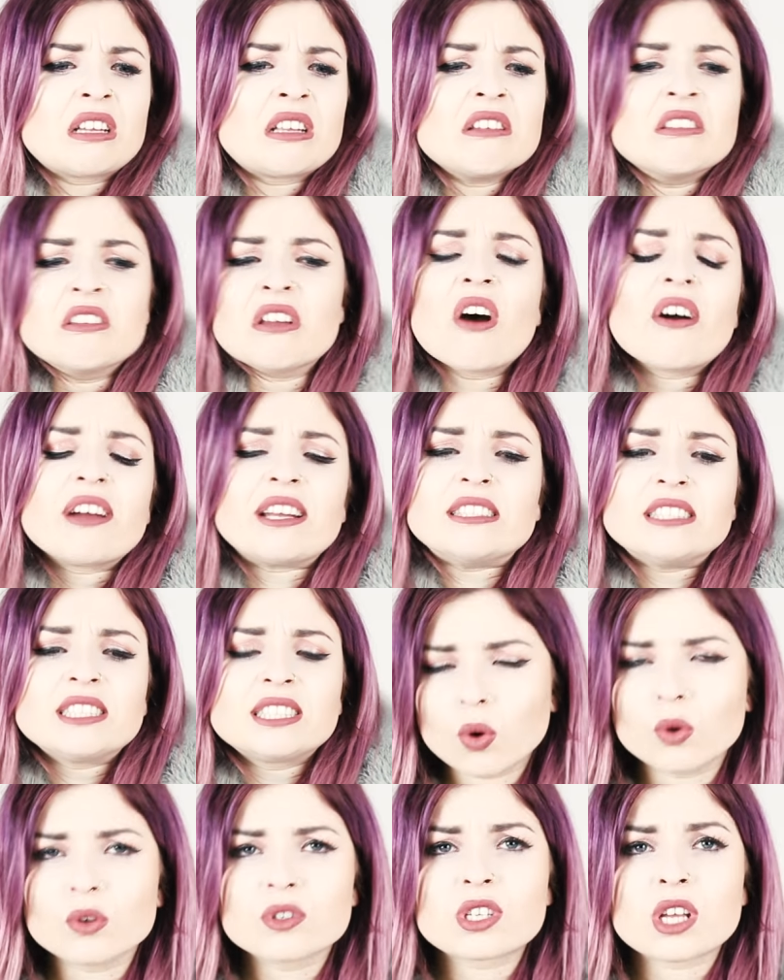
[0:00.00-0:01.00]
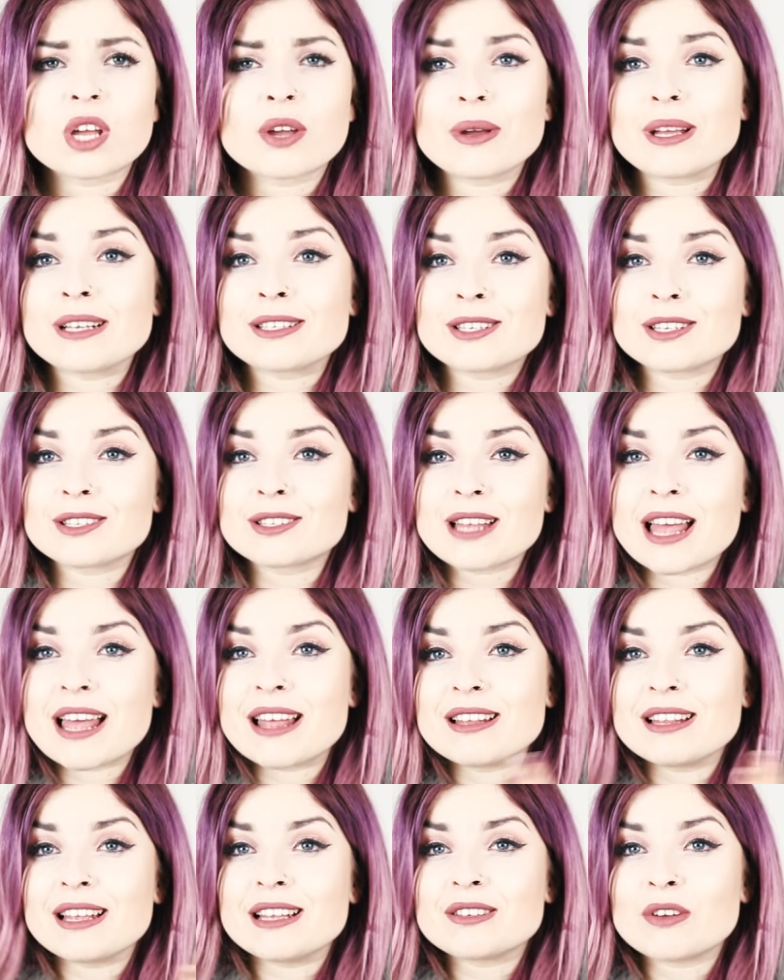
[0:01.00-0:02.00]
nice. Also,
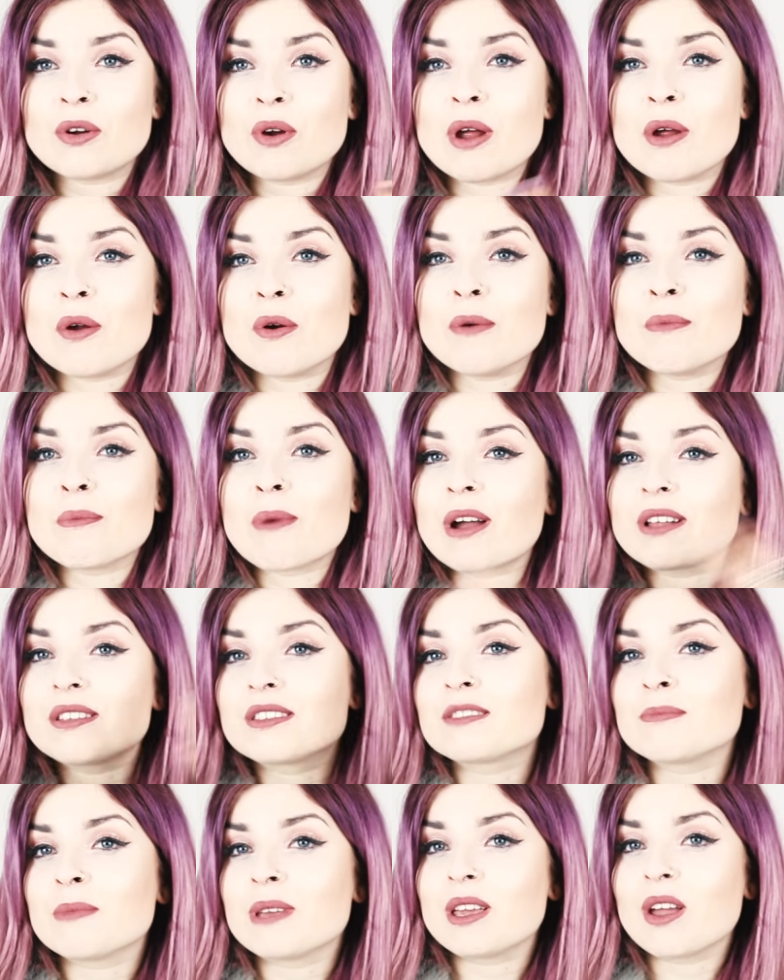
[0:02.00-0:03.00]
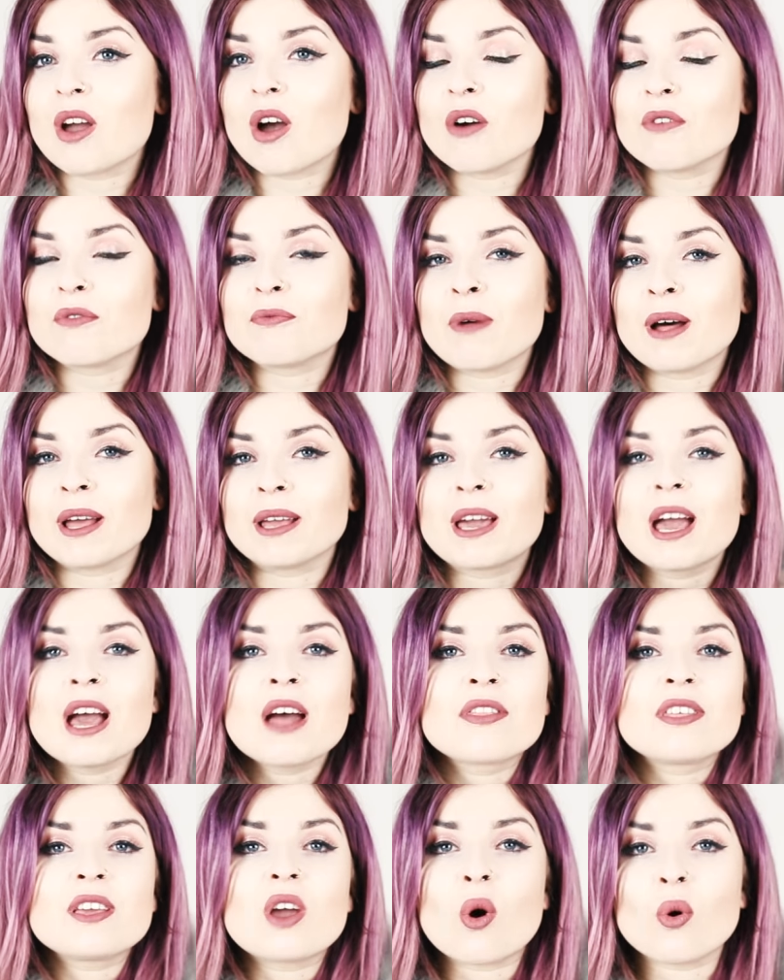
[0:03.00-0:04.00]
it reminds me of like
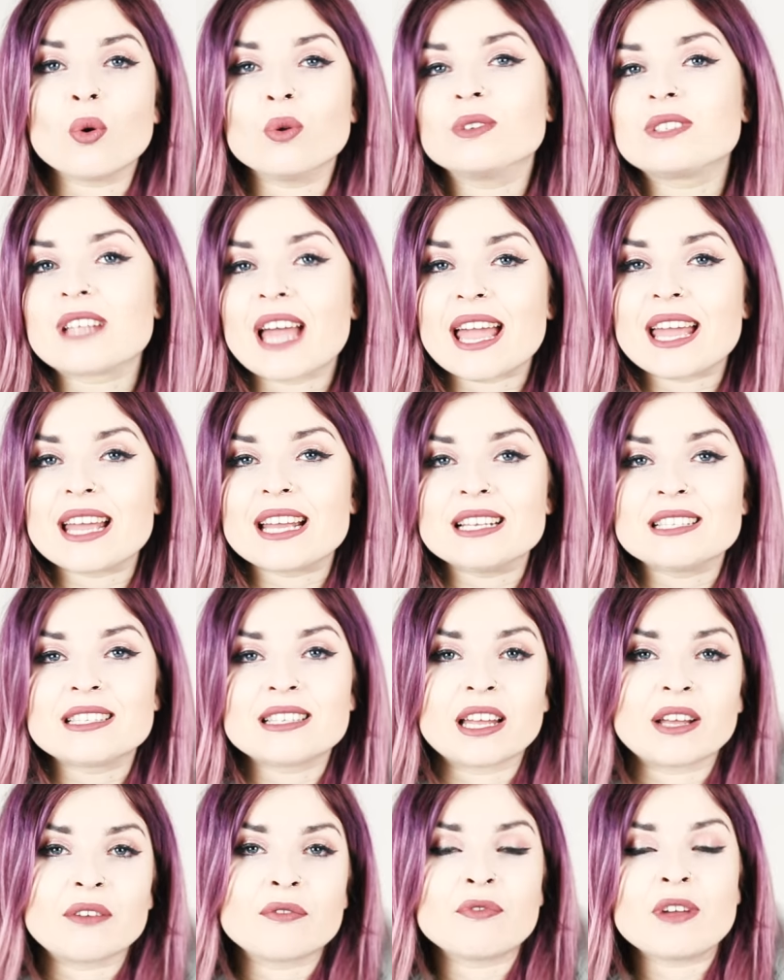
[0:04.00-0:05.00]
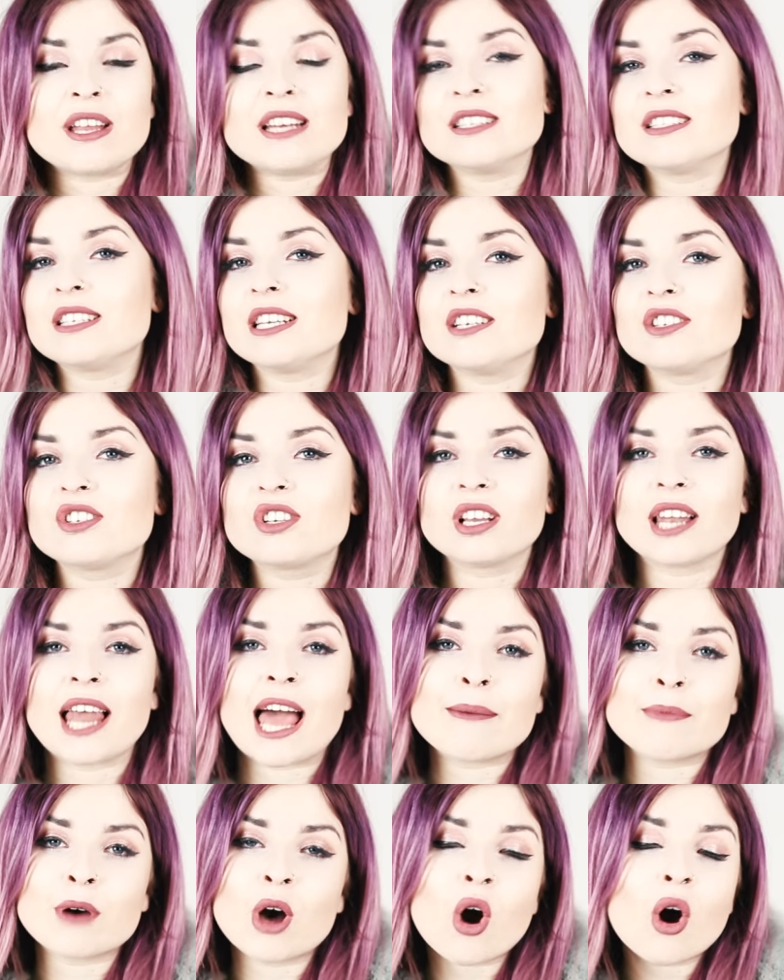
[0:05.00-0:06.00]
the old days, like vintage
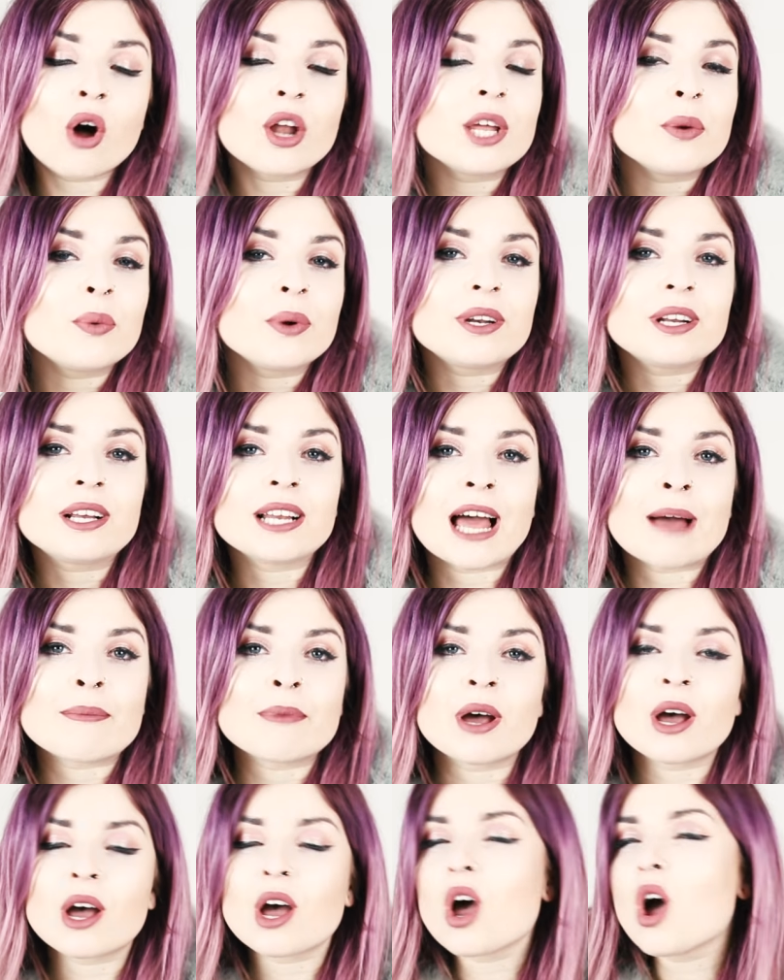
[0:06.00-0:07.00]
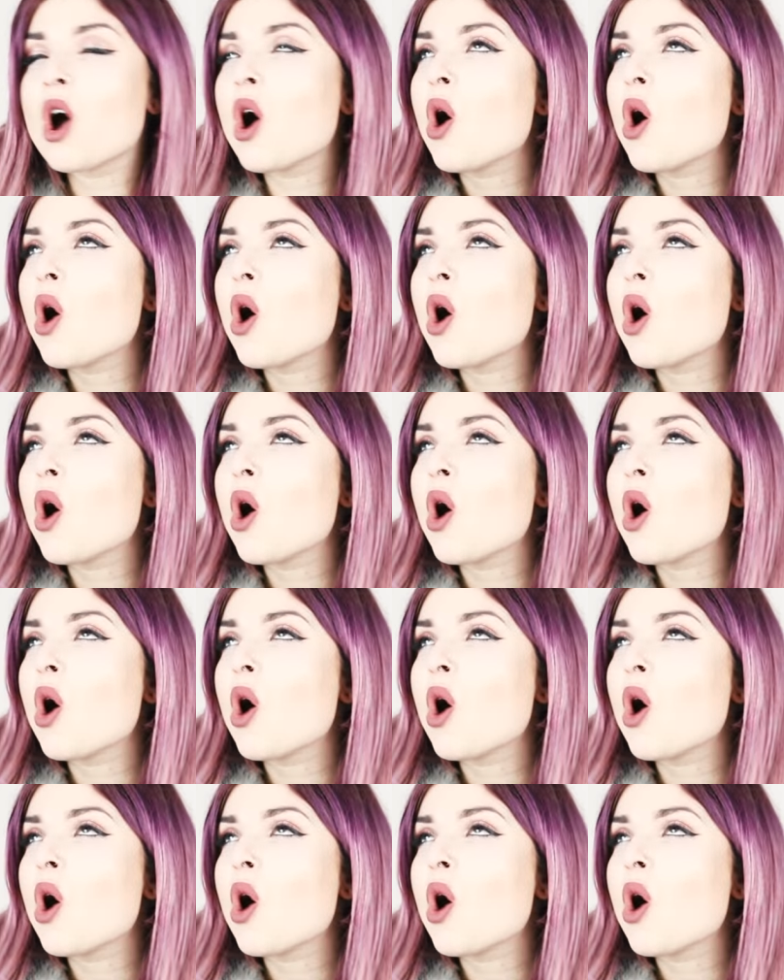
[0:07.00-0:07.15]
glamour, Hollywood glamour,